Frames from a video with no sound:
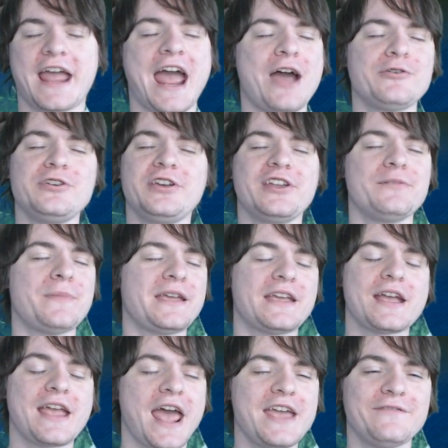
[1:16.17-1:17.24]
how are you going to make
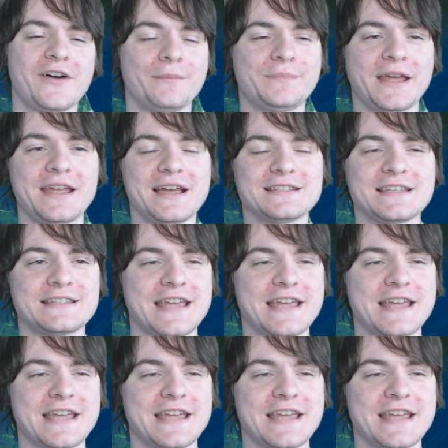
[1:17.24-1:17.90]
a cave update as a